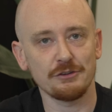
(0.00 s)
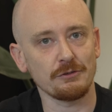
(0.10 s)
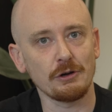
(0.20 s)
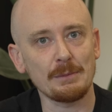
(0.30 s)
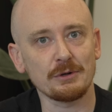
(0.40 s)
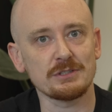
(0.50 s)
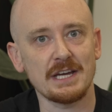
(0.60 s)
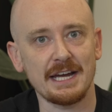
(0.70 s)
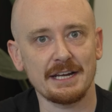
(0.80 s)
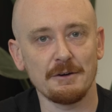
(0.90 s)
so if you're able to
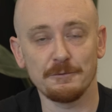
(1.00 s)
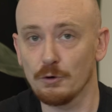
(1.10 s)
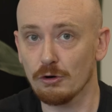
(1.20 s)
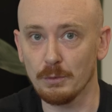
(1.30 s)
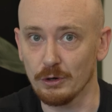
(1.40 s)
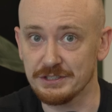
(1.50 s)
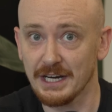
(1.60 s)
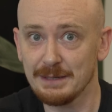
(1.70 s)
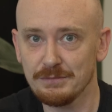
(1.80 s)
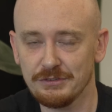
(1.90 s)
attack 4 or more
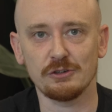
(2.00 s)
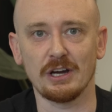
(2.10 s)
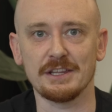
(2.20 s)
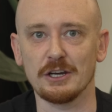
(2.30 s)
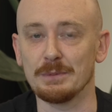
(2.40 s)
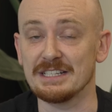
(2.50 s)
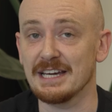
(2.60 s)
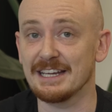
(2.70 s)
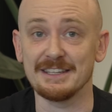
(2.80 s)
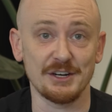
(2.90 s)
times, you're either going to be
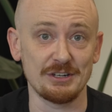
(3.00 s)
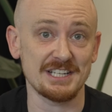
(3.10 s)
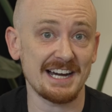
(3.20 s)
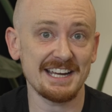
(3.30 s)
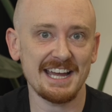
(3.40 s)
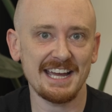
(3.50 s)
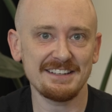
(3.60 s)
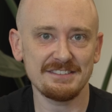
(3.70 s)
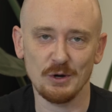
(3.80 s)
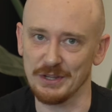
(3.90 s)
taking their entire
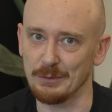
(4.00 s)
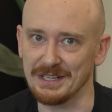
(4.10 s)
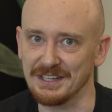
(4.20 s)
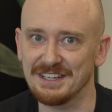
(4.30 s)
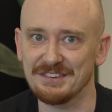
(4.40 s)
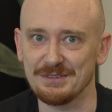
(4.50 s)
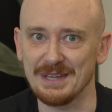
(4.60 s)
hand or they'll be leaking some